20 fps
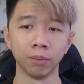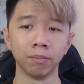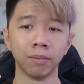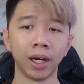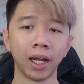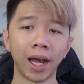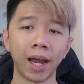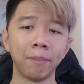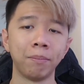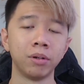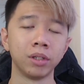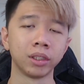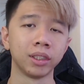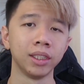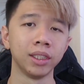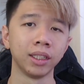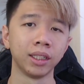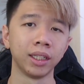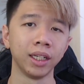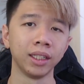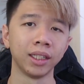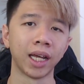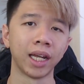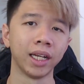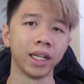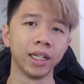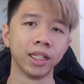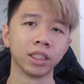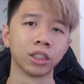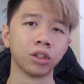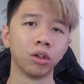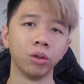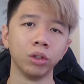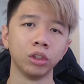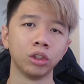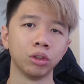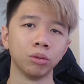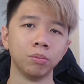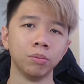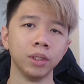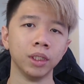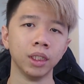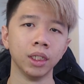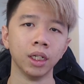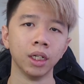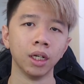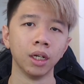But I personally think that it is going to be